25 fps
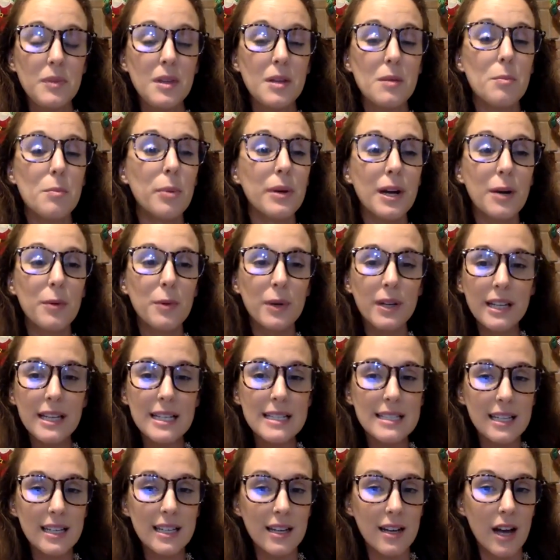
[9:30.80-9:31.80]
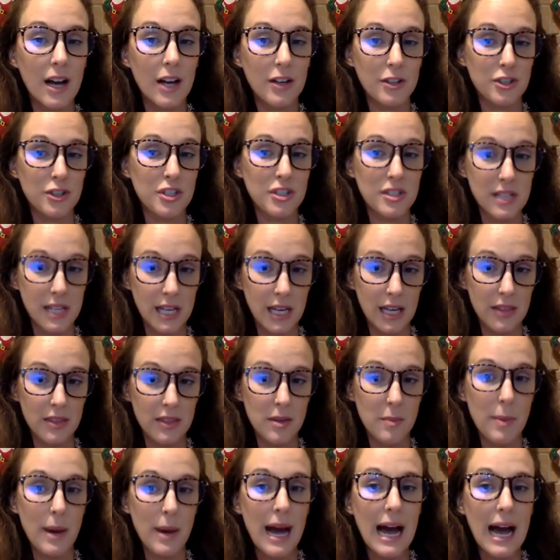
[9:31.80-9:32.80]
But I really didn't understand
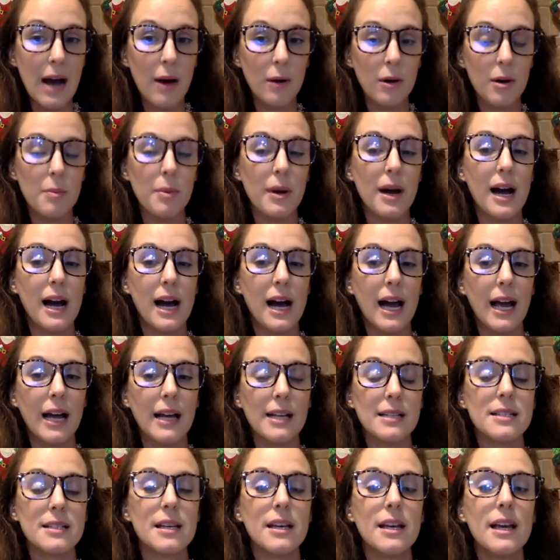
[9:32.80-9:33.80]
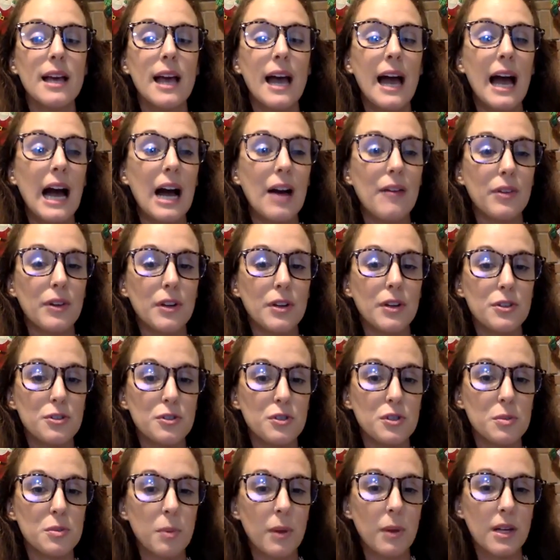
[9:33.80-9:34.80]
the power behind having a
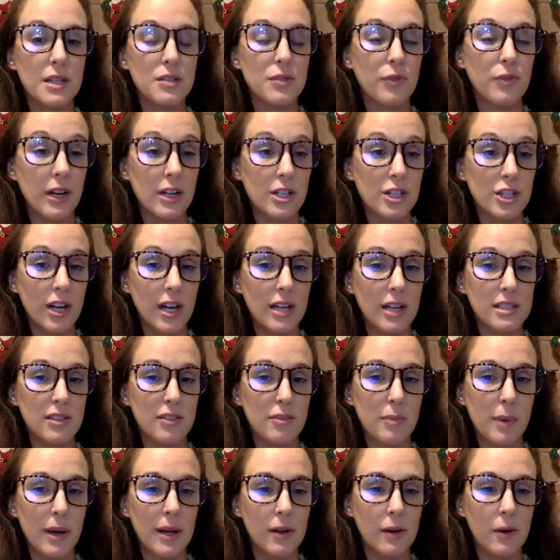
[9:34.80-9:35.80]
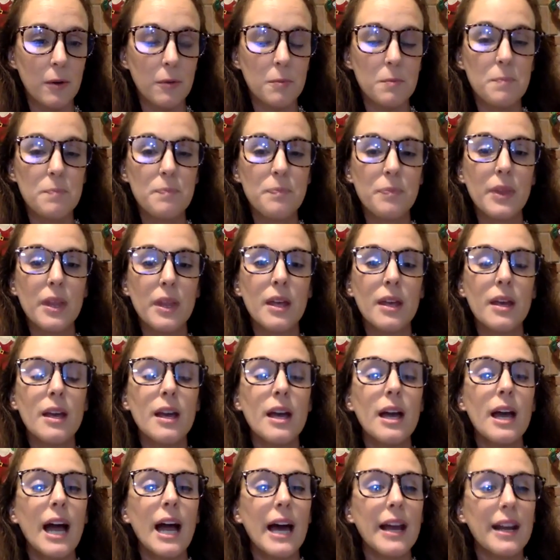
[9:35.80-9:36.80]
Juice Plus franchise of my own.
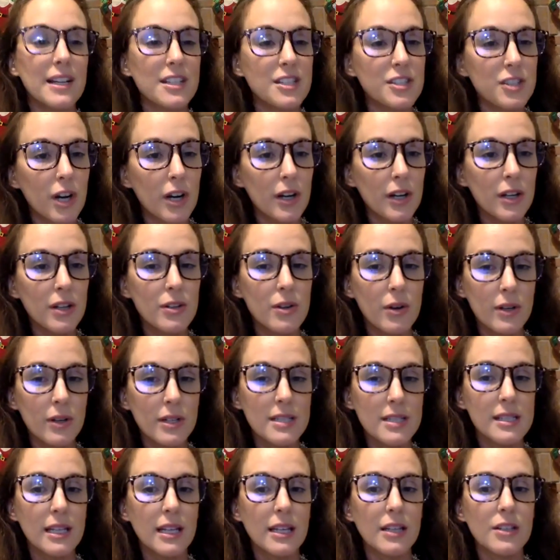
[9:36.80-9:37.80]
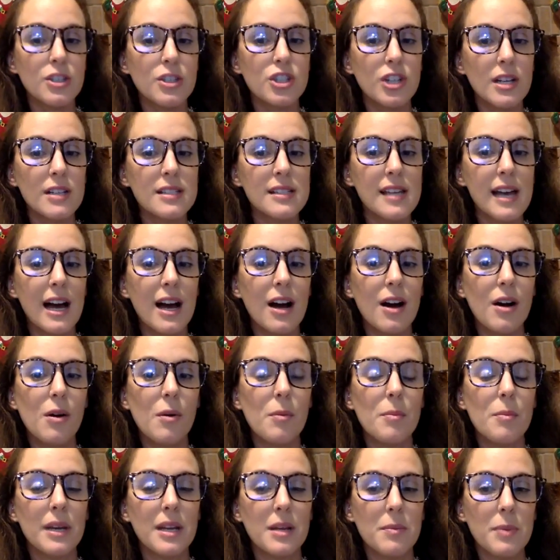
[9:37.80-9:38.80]
And I started noticing just how
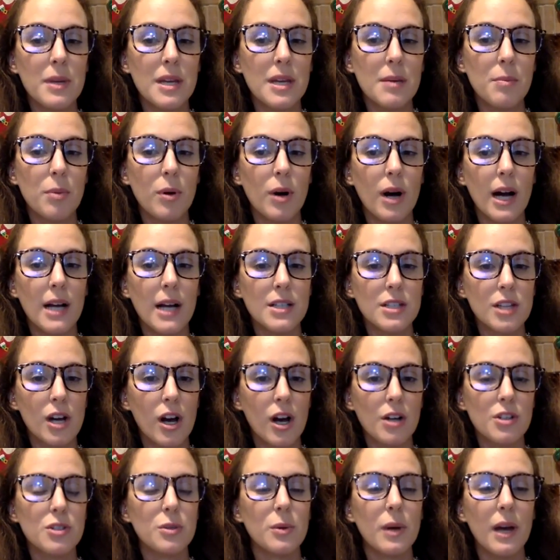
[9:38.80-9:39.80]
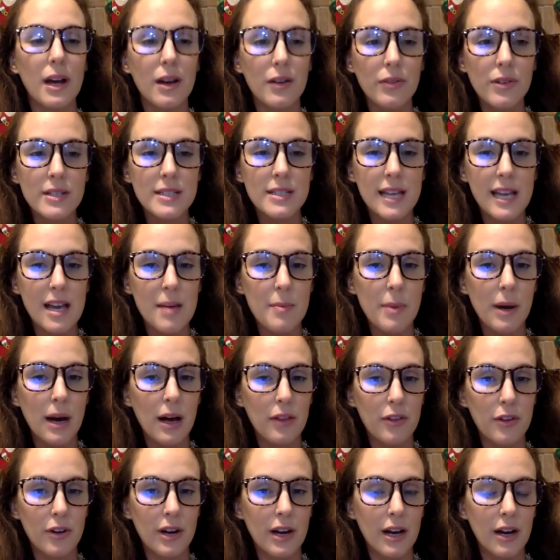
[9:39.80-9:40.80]
many people I talk to every day about
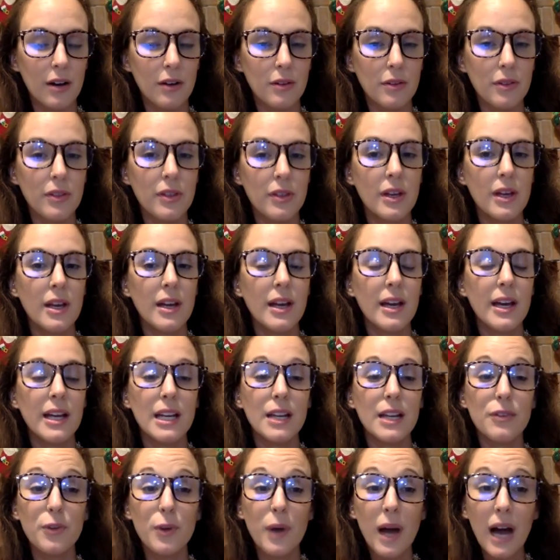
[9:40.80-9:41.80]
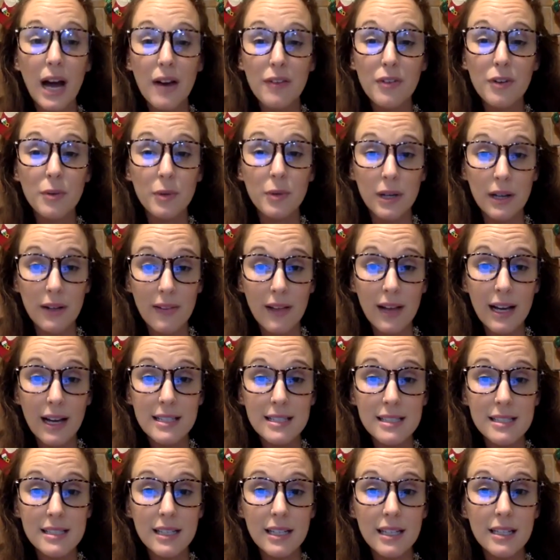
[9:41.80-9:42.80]
their health. And if you haven't
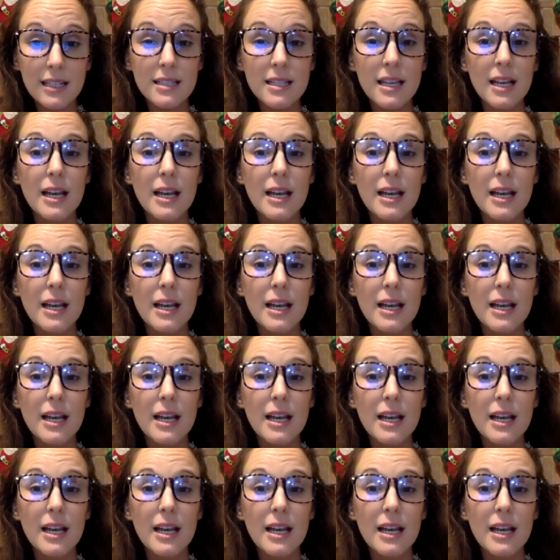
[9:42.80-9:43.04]
realized it,